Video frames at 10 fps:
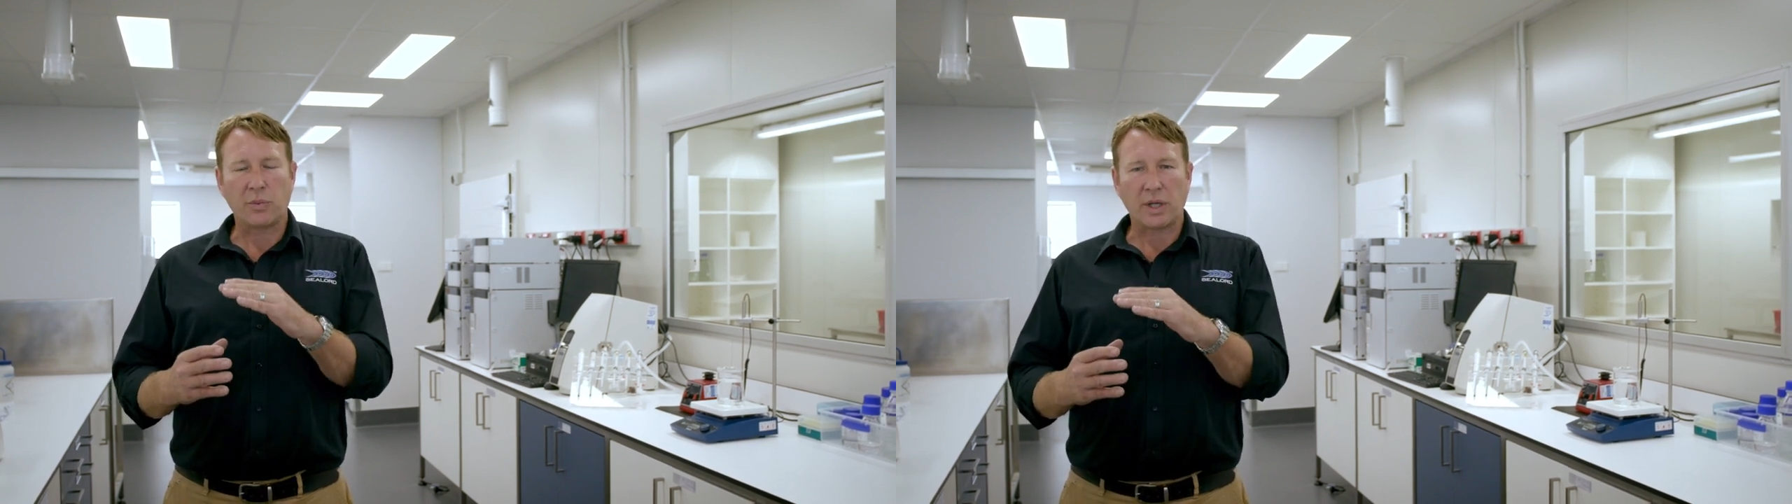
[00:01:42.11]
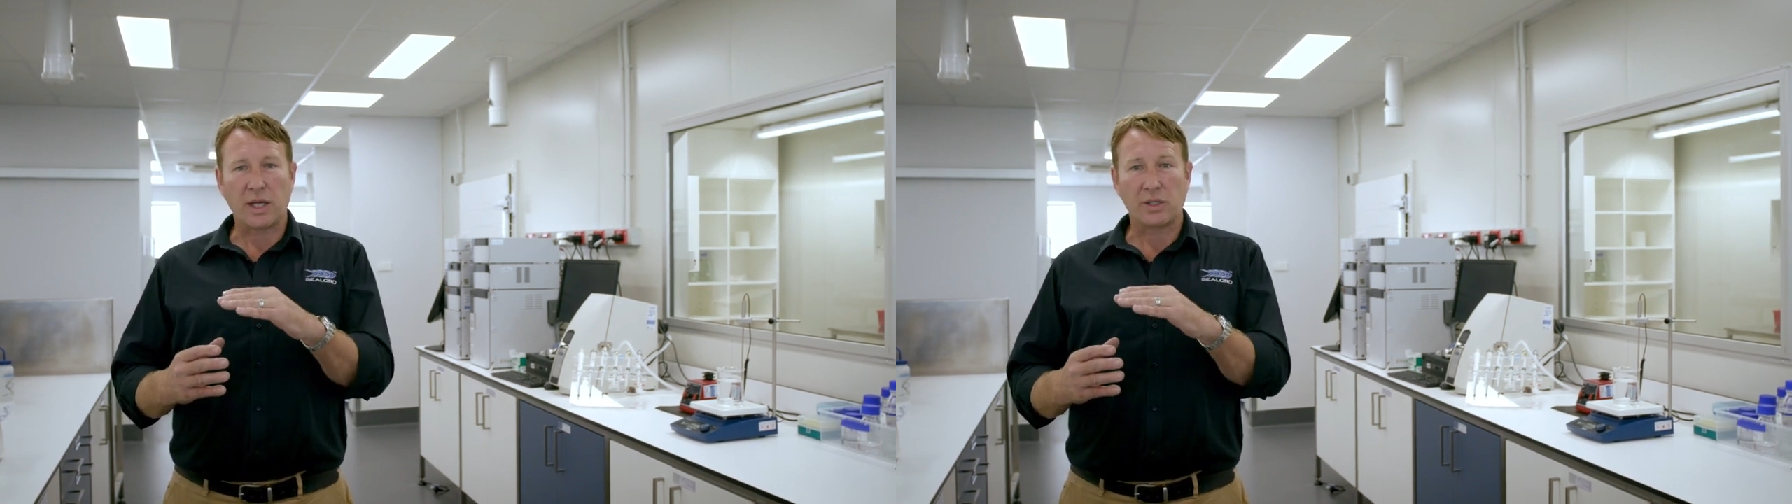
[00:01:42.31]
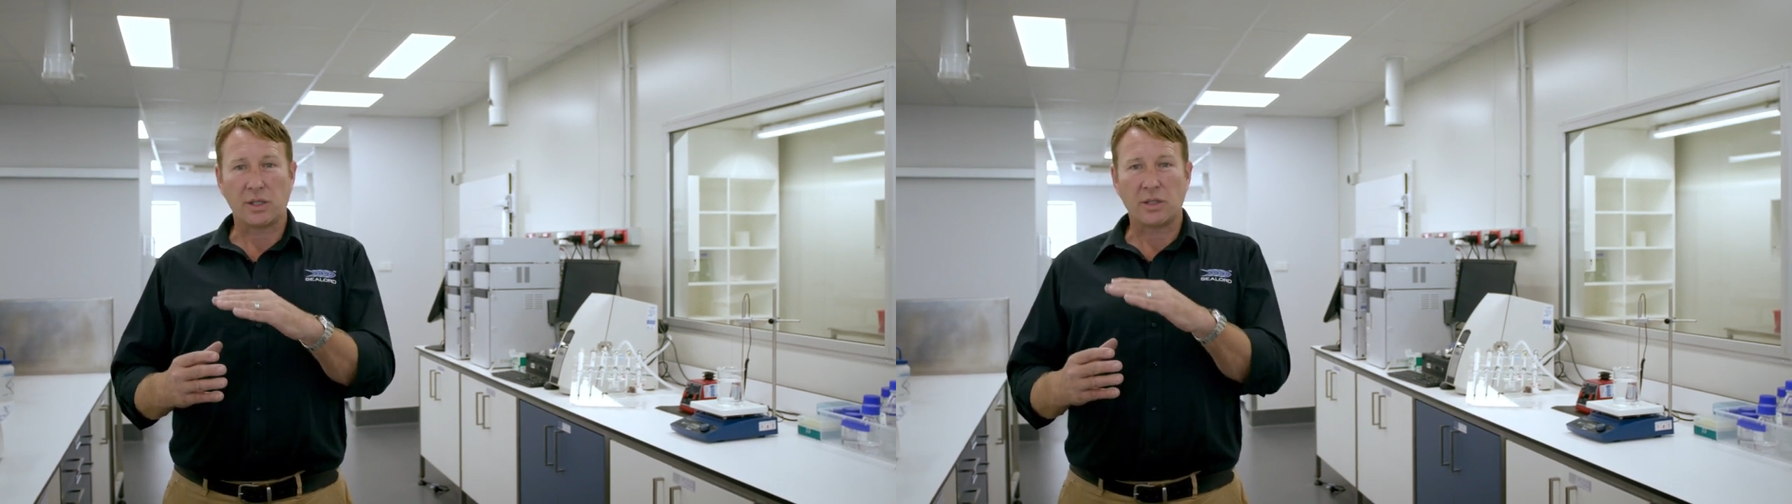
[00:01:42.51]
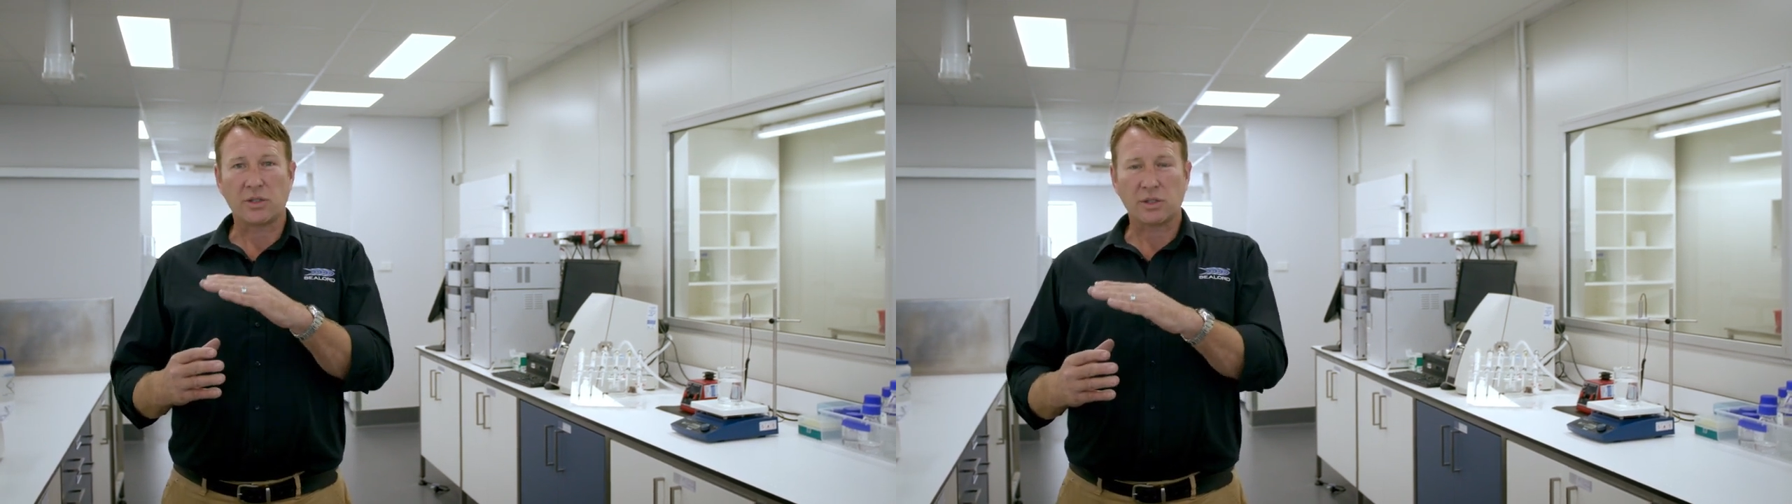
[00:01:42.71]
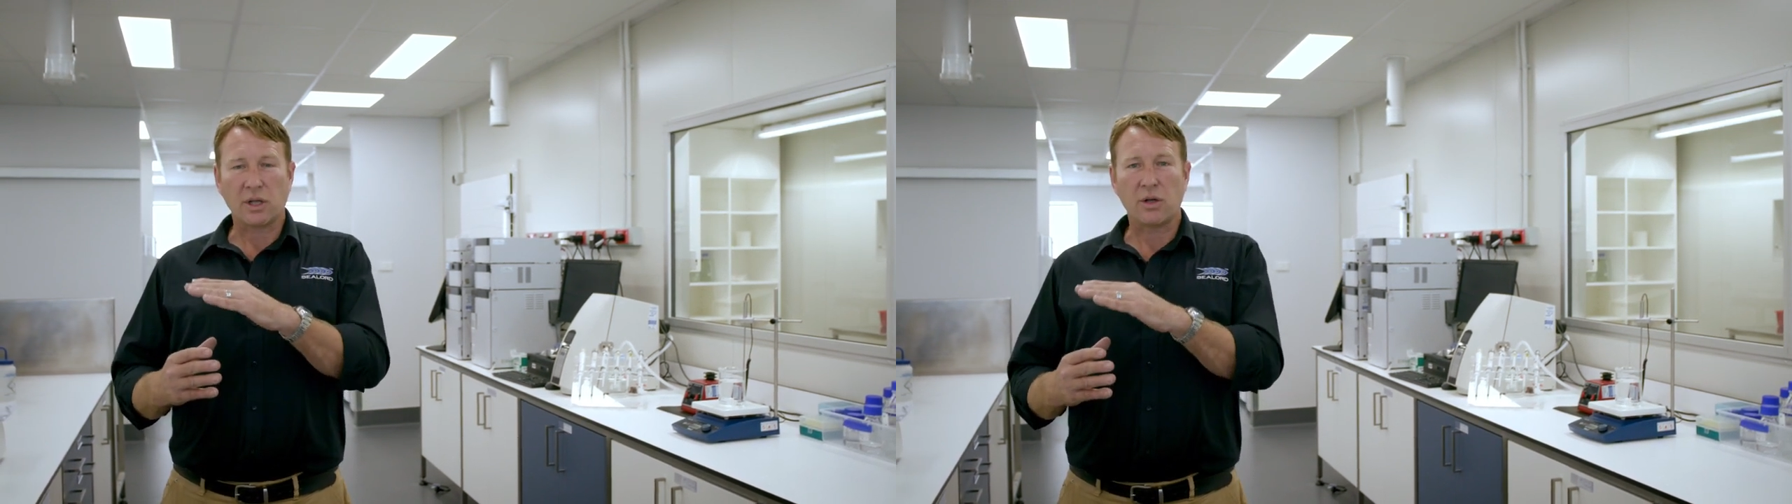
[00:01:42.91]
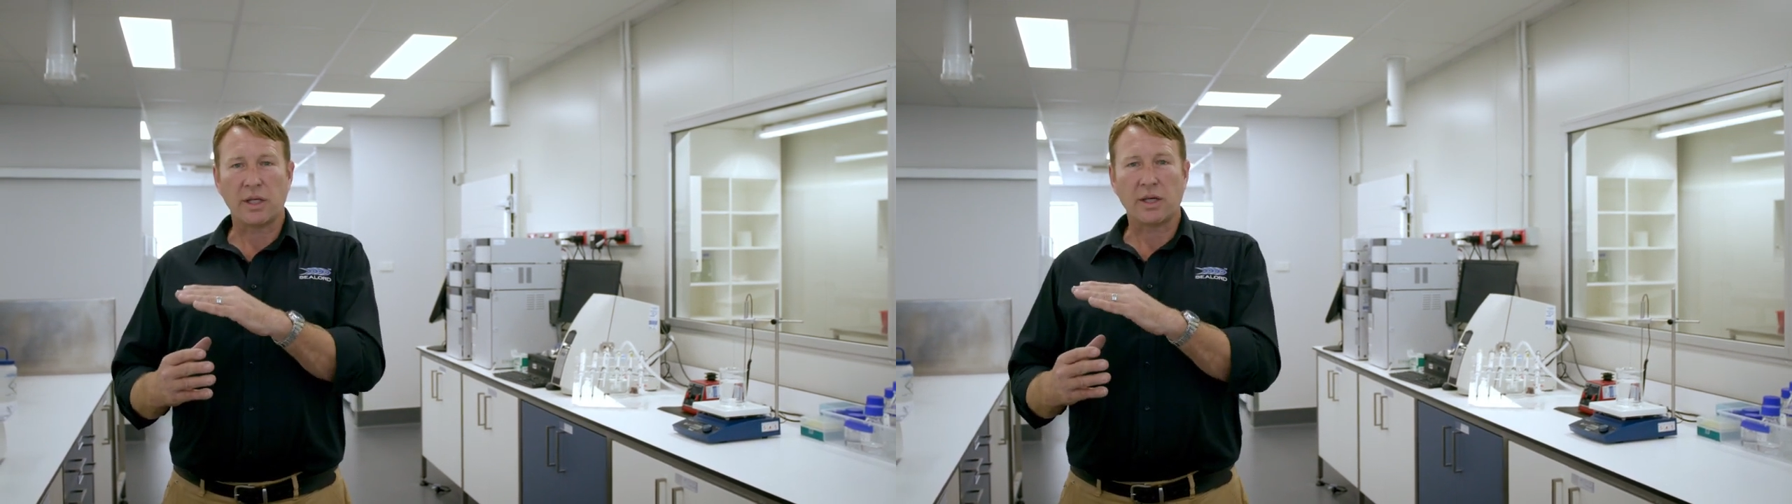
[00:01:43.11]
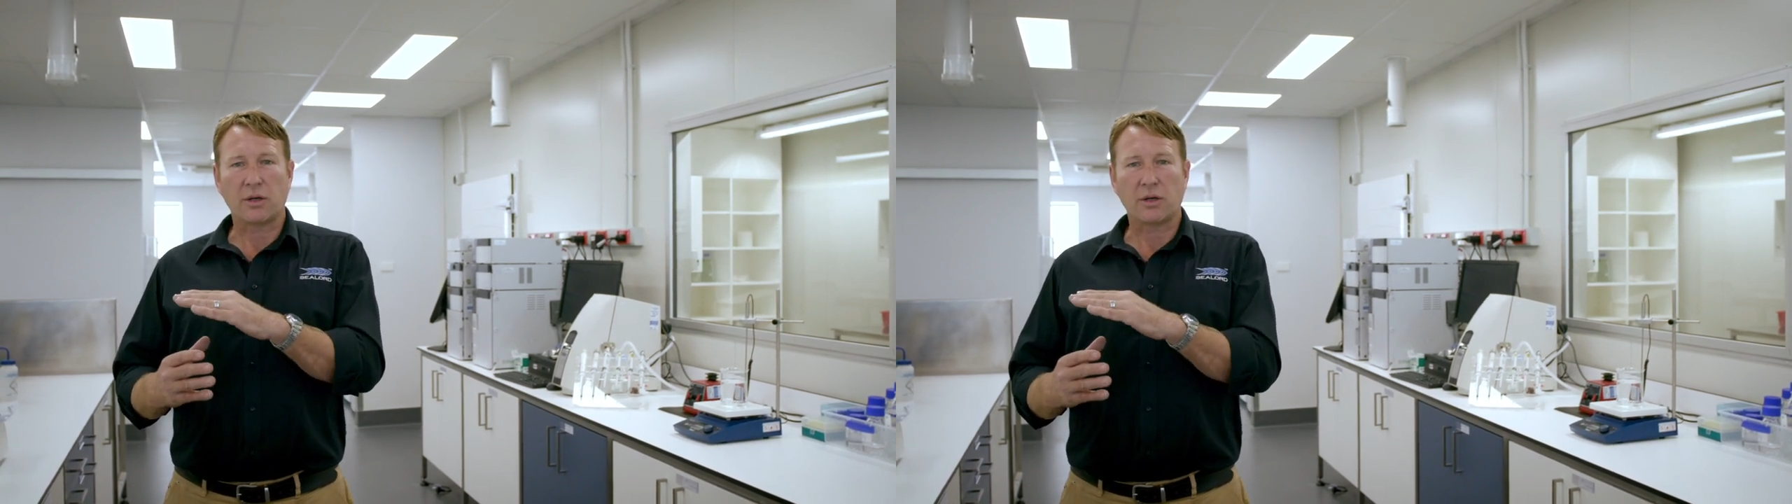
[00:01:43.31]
population is slowly